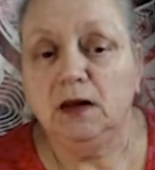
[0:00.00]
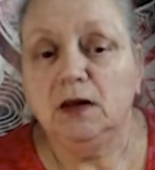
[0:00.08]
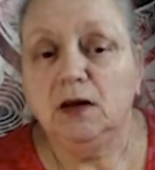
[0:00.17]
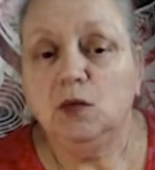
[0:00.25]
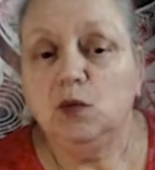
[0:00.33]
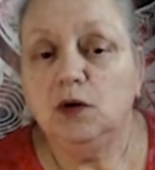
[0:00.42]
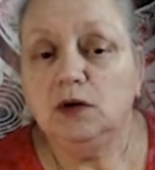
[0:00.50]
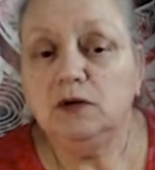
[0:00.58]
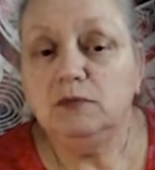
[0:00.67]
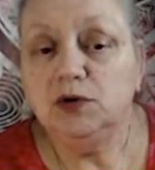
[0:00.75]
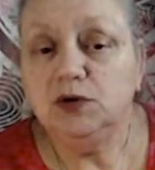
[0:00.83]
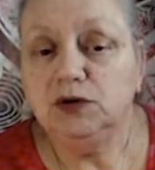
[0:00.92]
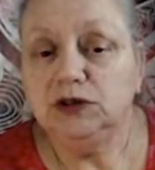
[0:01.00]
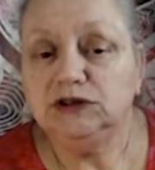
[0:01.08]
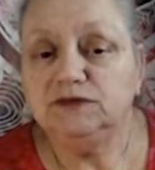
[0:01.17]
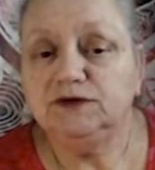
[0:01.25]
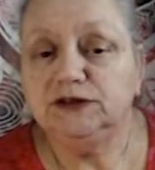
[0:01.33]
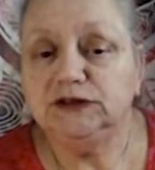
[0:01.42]
While the moon is
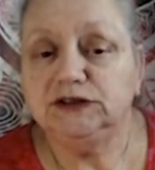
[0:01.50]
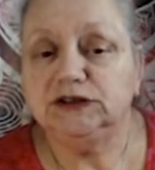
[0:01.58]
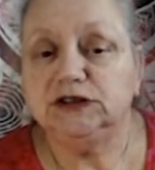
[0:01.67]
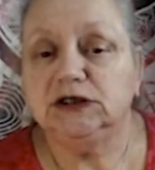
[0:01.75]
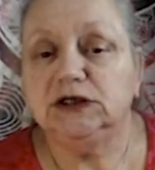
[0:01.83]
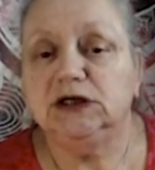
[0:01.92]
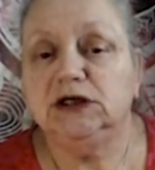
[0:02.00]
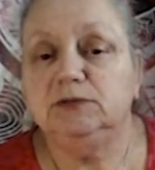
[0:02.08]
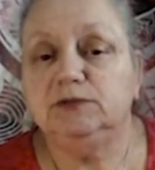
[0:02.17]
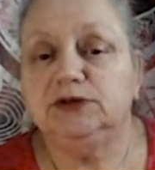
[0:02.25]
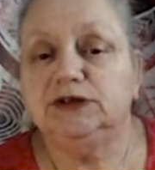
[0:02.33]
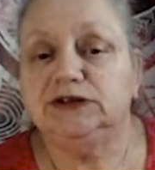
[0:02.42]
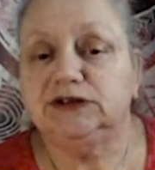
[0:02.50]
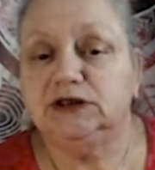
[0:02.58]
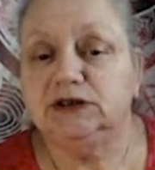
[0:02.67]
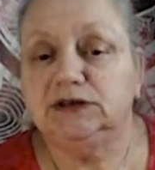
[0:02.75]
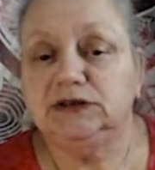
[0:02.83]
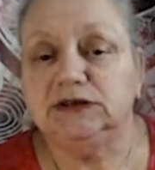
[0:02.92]
visiting Libra's star
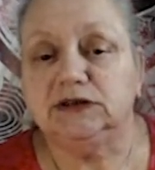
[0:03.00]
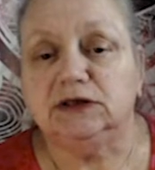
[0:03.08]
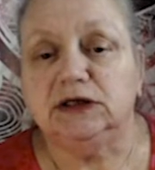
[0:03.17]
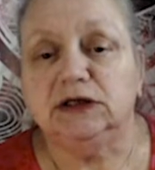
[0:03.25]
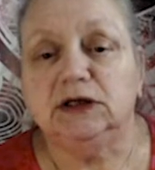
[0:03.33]
sign,